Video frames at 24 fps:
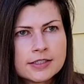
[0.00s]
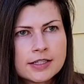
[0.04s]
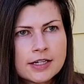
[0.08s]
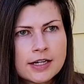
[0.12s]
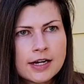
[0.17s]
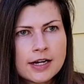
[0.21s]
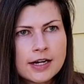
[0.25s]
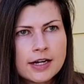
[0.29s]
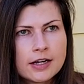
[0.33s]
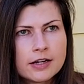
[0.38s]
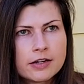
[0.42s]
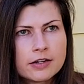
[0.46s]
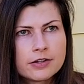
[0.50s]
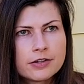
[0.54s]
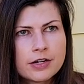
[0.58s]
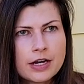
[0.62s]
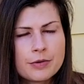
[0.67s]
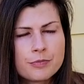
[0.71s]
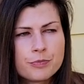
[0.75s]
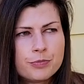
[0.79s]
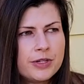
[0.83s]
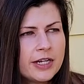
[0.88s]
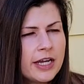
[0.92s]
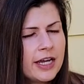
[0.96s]
Uh,
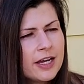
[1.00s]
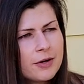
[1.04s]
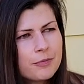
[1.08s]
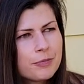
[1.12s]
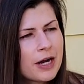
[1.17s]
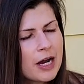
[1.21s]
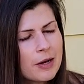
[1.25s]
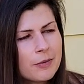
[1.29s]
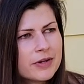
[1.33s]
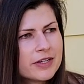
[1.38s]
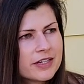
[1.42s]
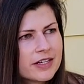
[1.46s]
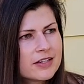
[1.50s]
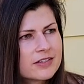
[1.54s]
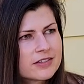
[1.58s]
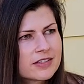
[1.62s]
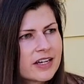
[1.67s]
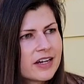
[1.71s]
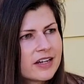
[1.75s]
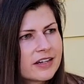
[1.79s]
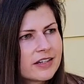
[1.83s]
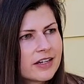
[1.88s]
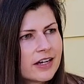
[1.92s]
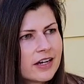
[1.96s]
Dave probably does
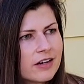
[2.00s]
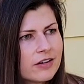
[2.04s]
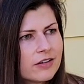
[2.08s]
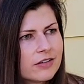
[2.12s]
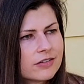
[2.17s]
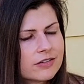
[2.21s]
that now.